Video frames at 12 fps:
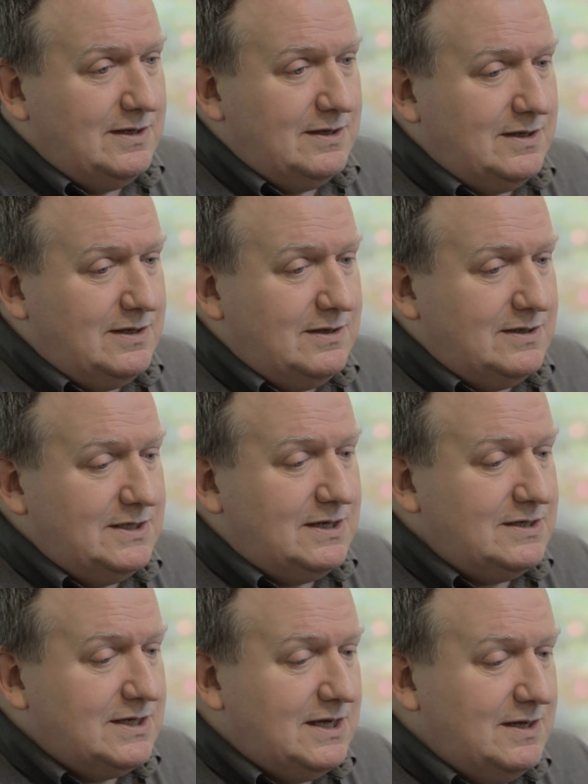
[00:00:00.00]
a
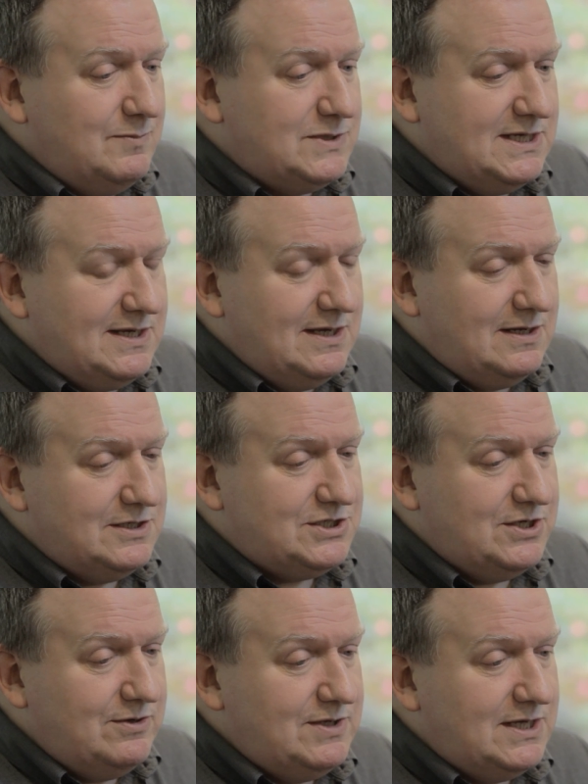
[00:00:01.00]
young guy in particular,
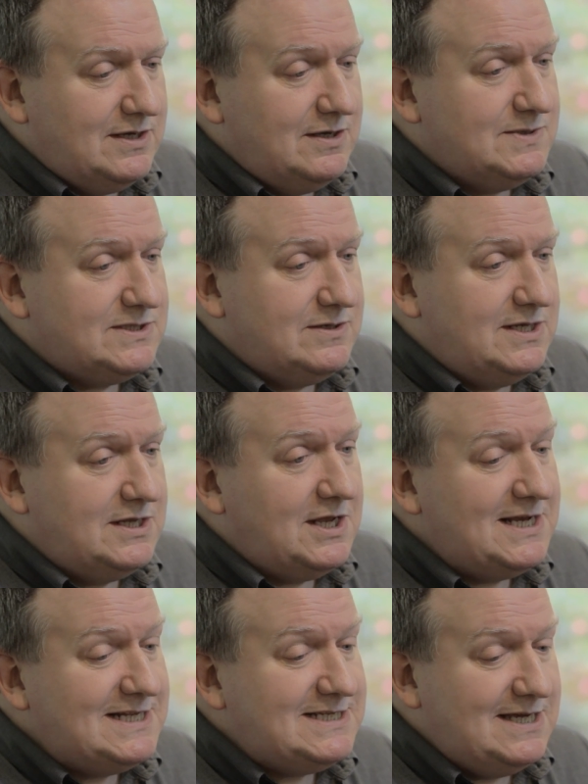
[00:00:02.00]
Junior, he was only
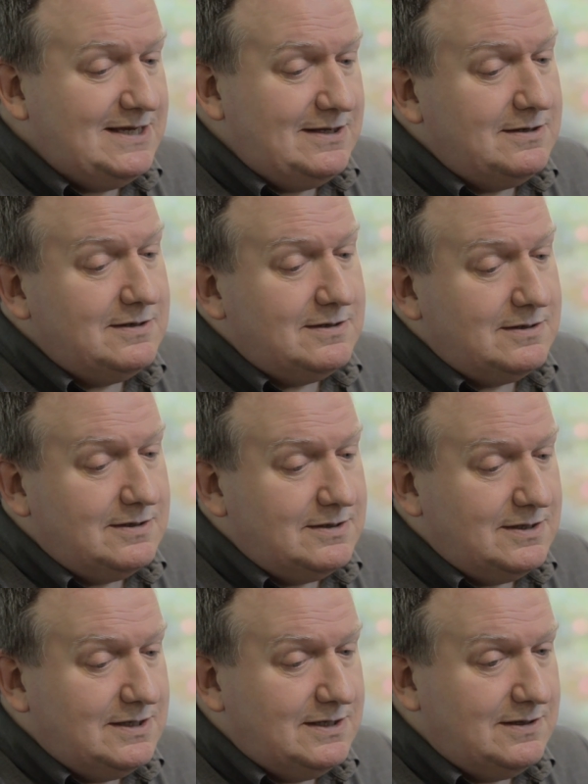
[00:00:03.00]
19.
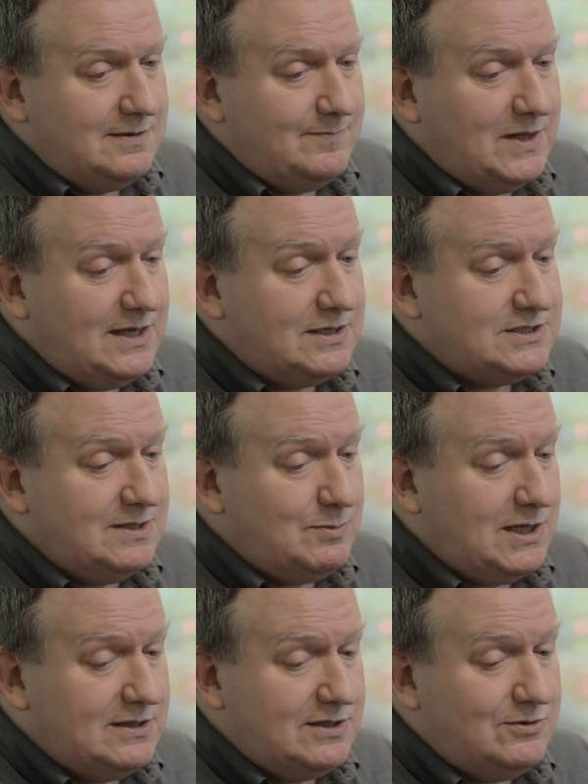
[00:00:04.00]
I actually
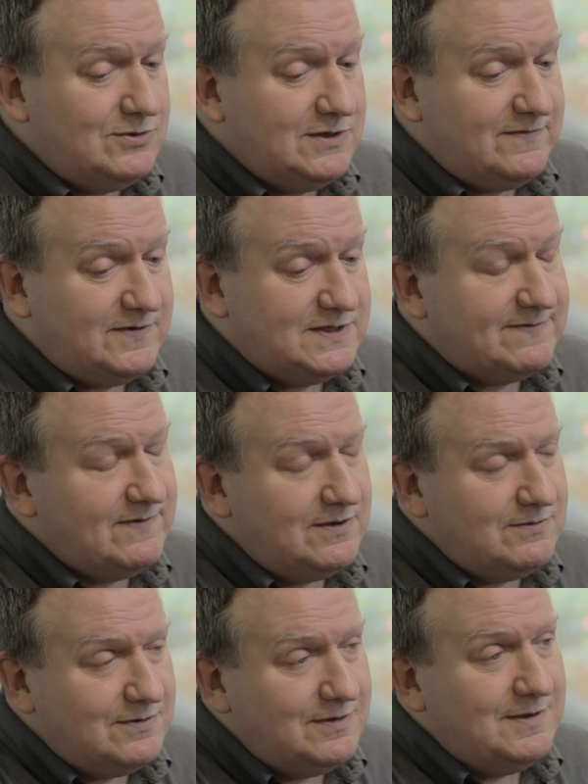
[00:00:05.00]
played the organ for his
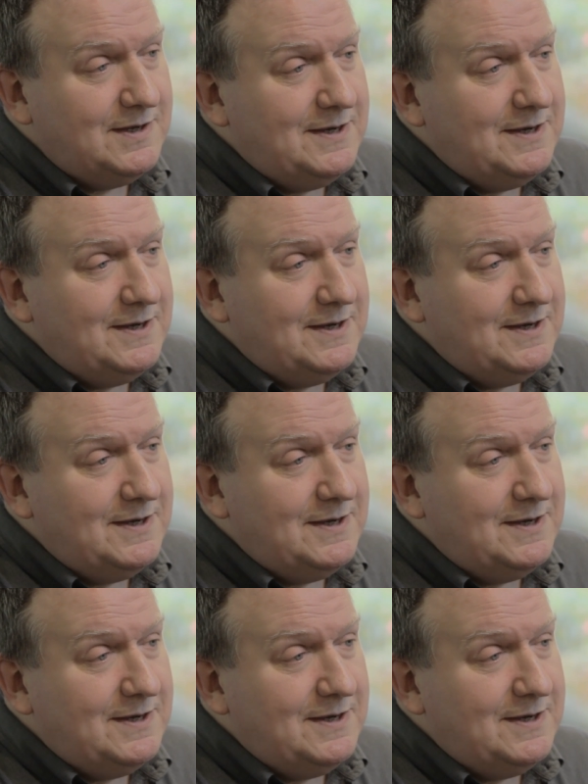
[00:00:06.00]
funeral.